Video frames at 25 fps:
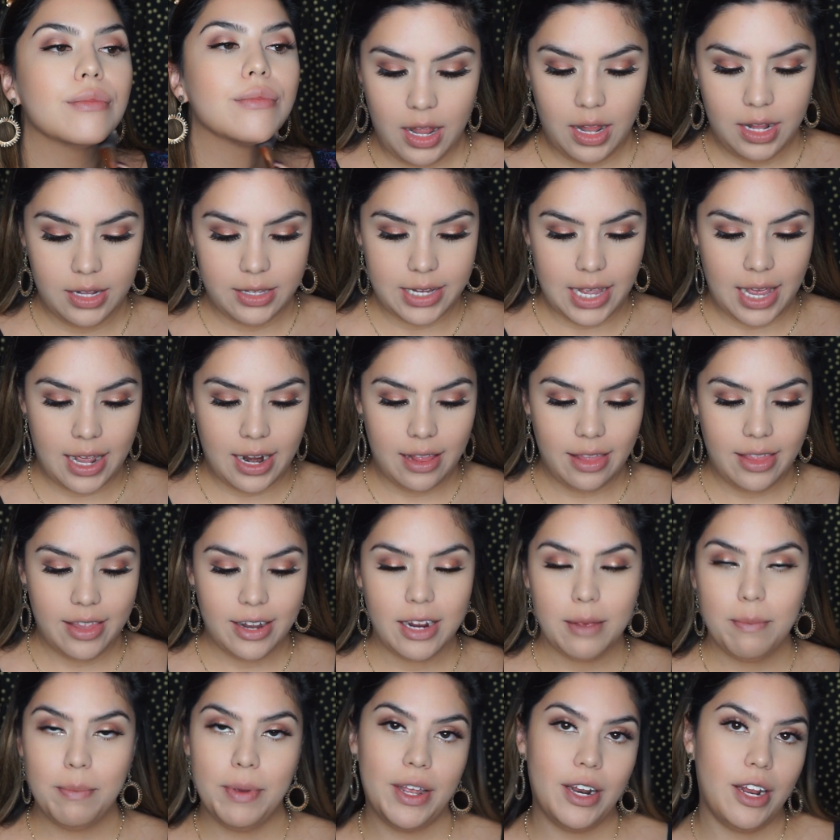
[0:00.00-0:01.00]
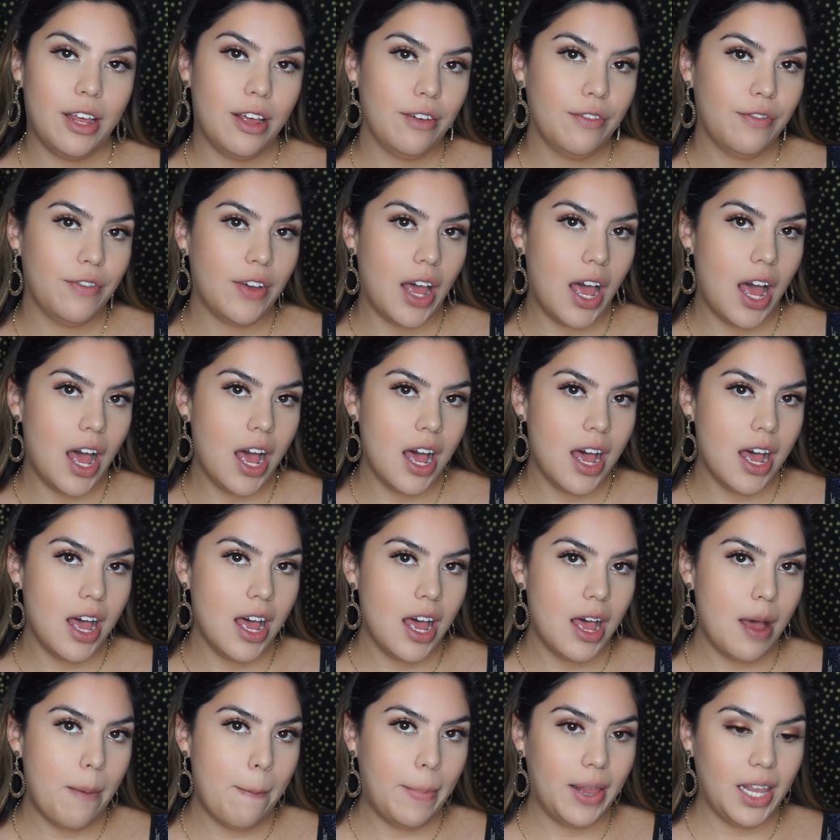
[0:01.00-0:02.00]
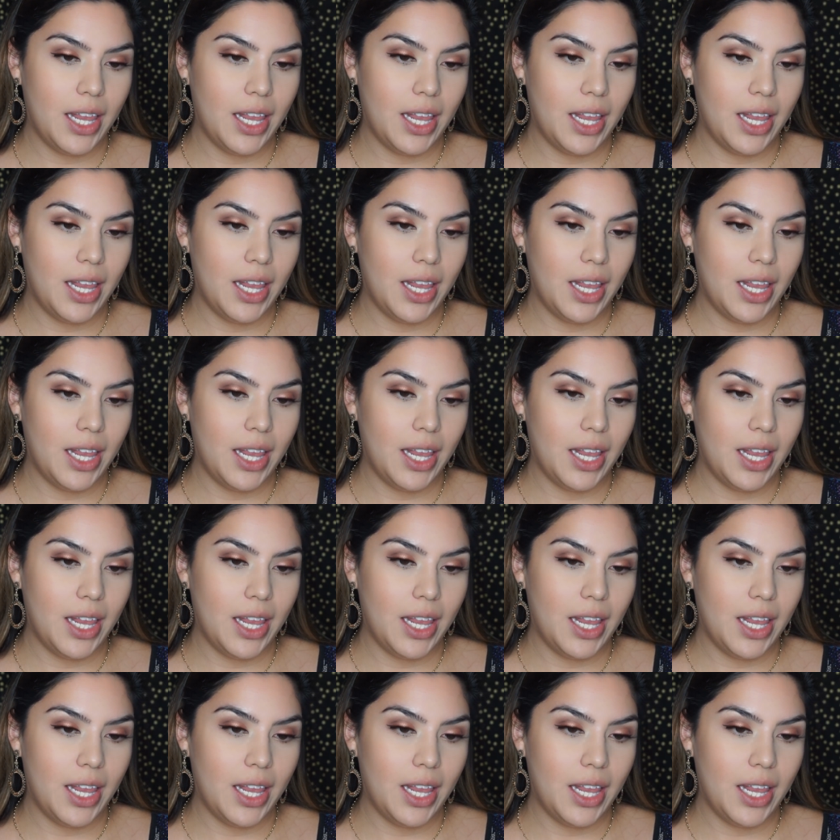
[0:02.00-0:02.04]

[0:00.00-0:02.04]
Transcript: Let's add a little bit of